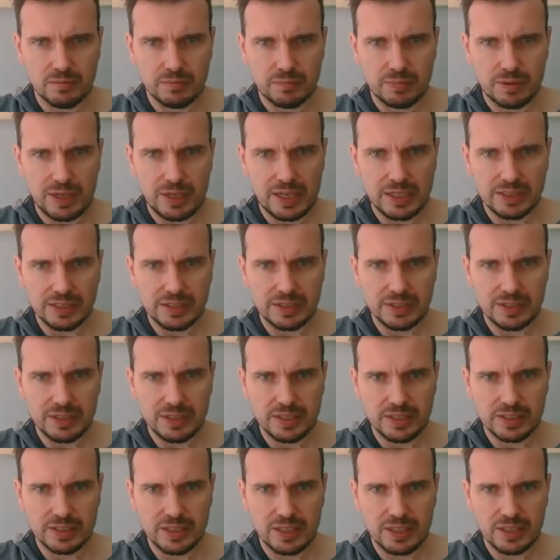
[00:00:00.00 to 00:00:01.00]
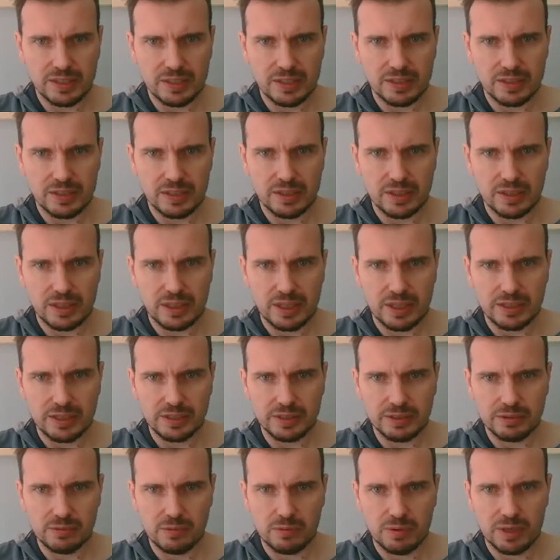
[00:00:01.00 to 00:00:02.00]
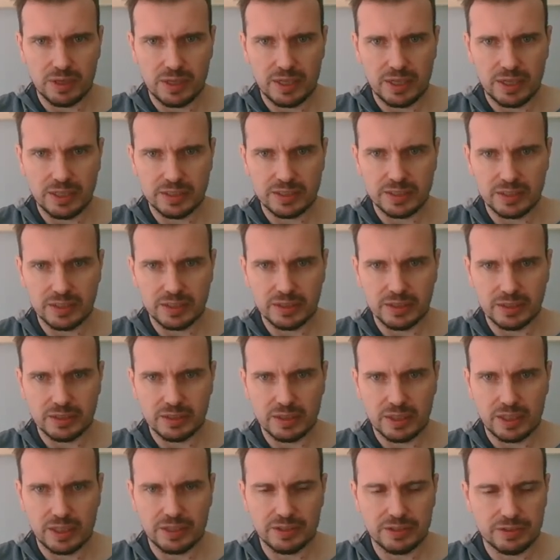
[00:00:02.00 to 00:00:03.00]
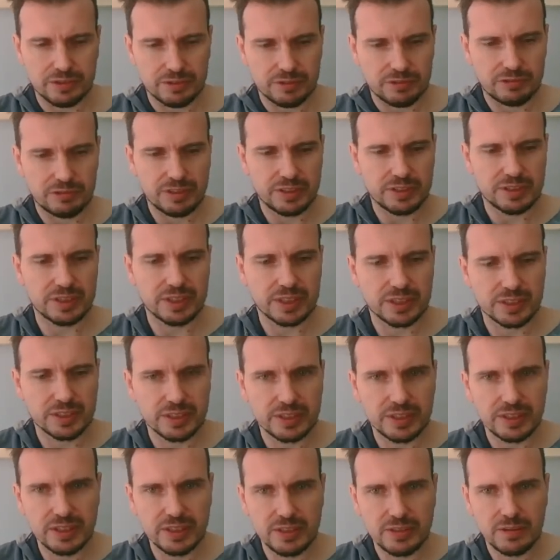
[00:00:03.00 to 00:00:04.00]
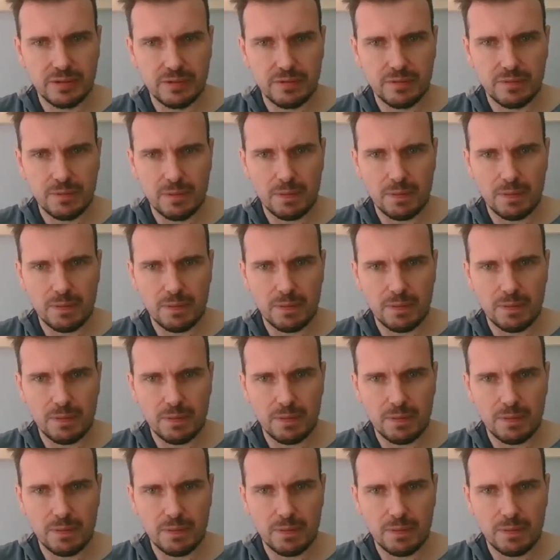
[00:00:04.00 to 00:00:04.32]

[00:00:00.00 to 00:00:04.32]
plus theta and the 180 as 360